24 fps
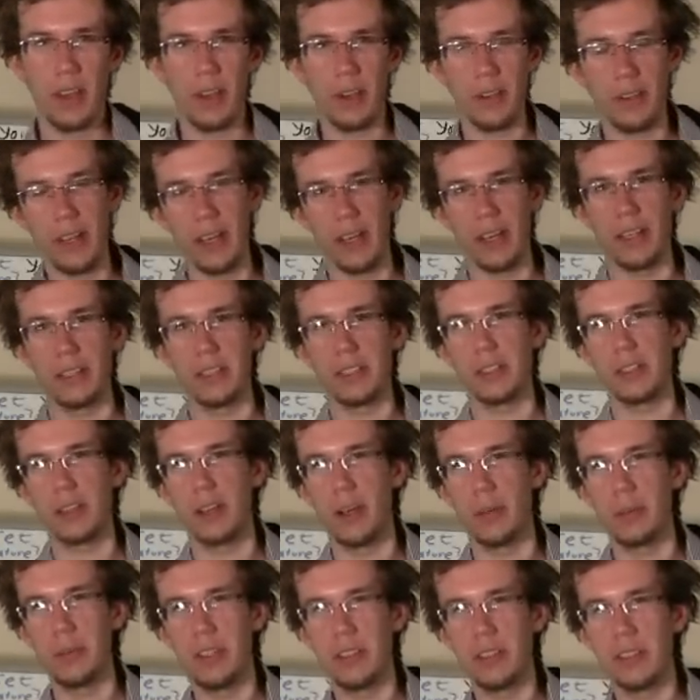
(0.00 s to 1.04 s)
Okay, so
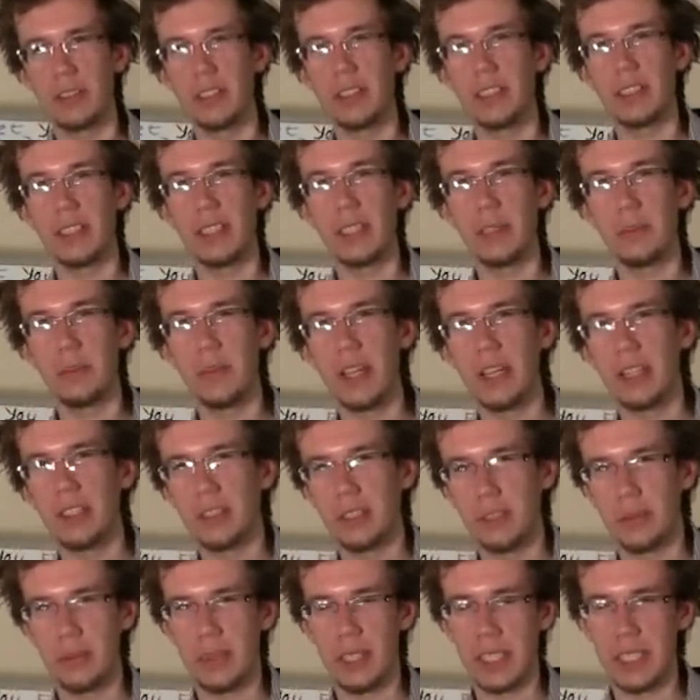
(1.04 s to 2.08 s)
I'm using D
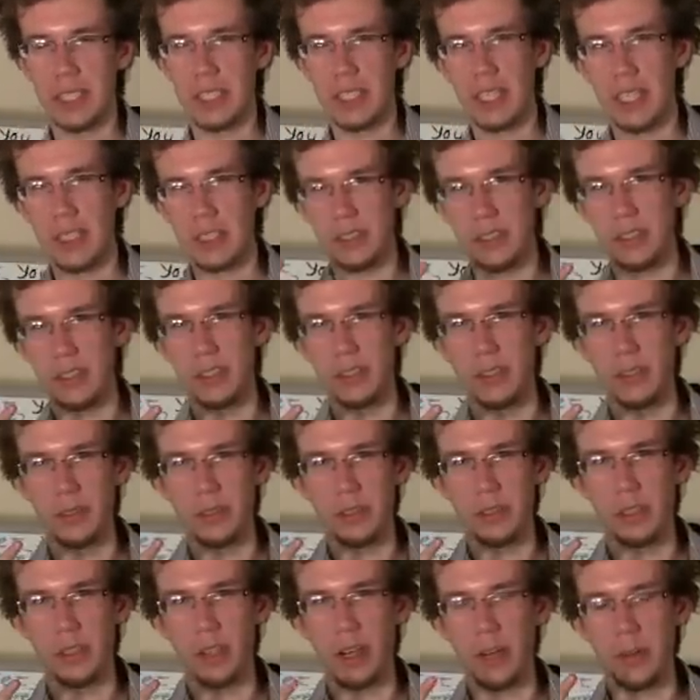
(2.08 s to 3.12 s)
major because it has
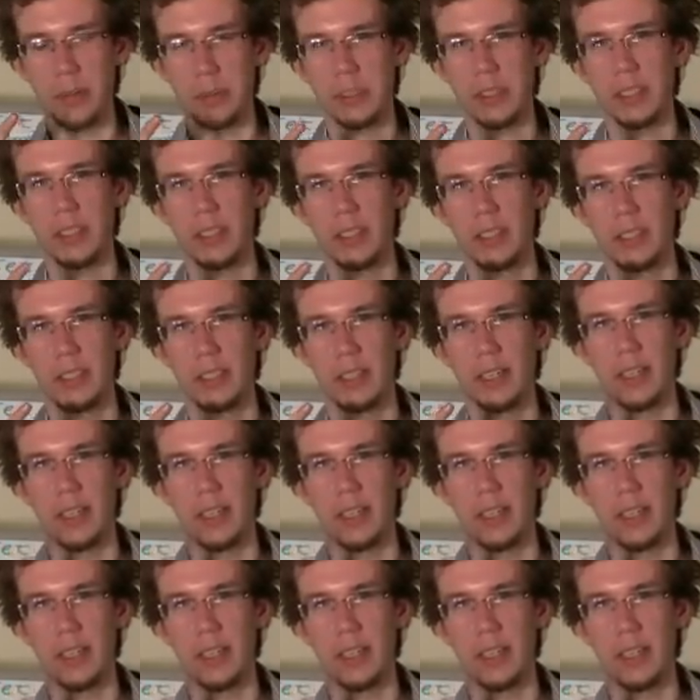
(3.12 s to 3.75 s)
two sharps in it.